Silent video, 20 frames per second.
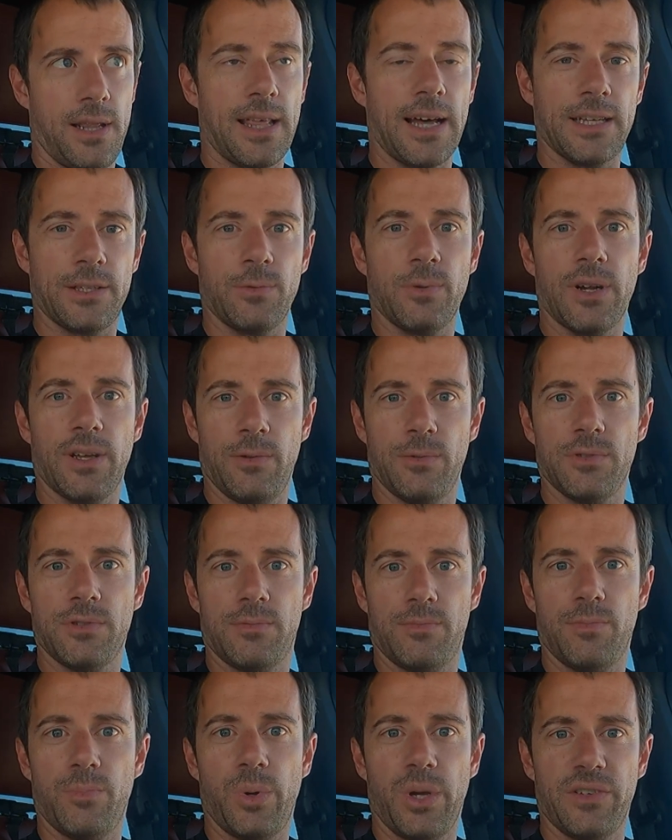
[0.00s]
That's what he
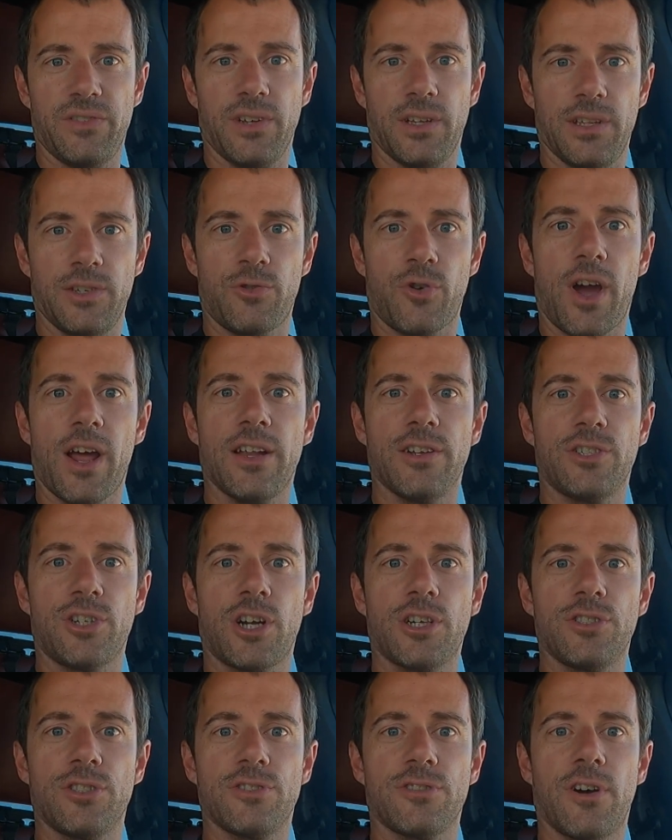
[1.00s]
was basically trying to
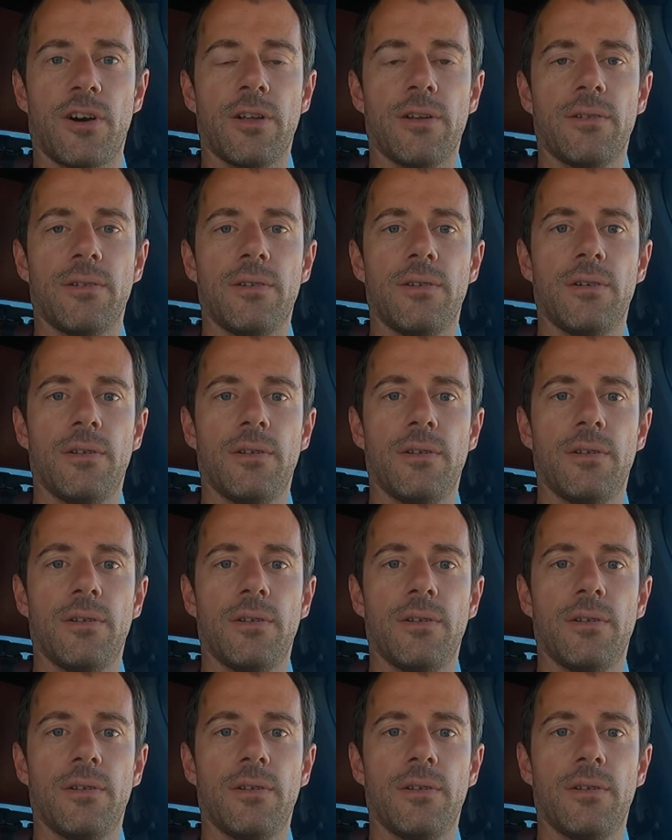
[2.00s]
charge us on.